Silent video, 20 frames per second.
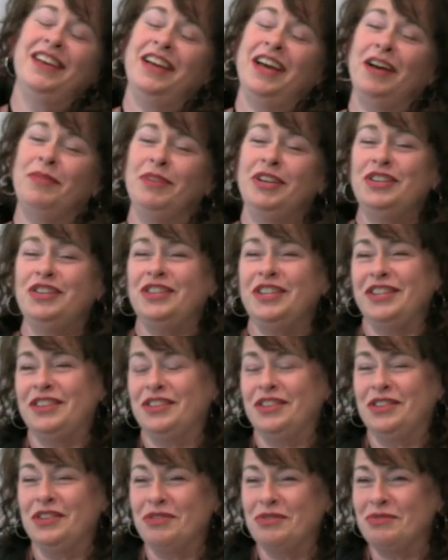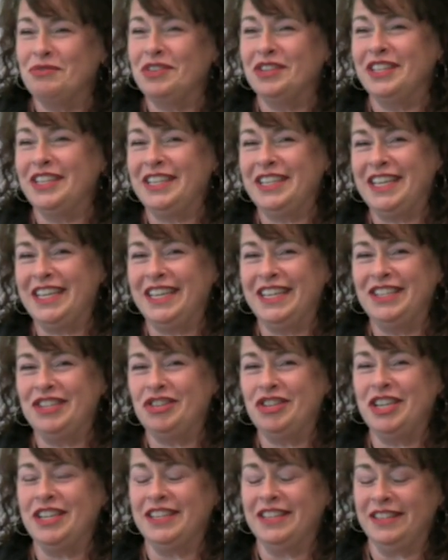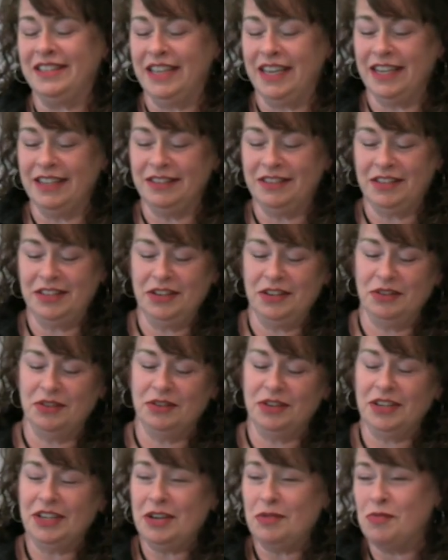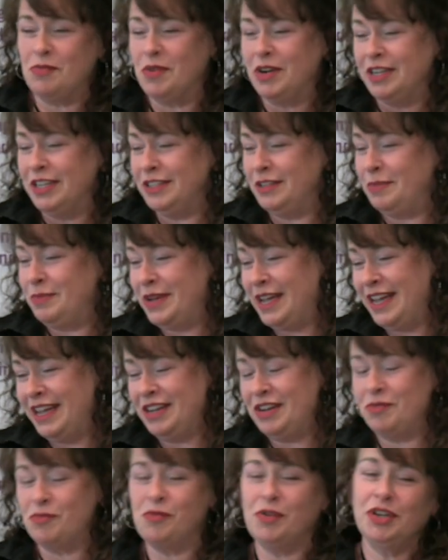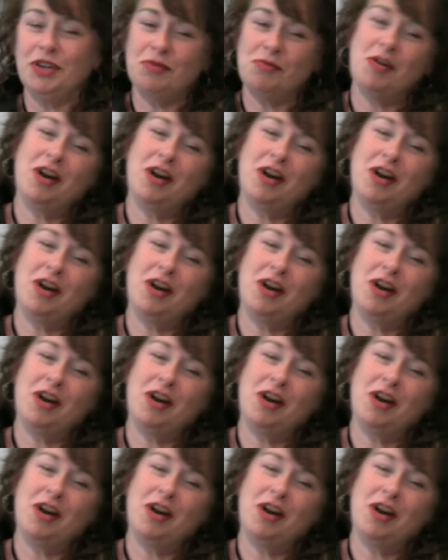How many sheets do you really need? Sheet sets, you need one on the bed and one you're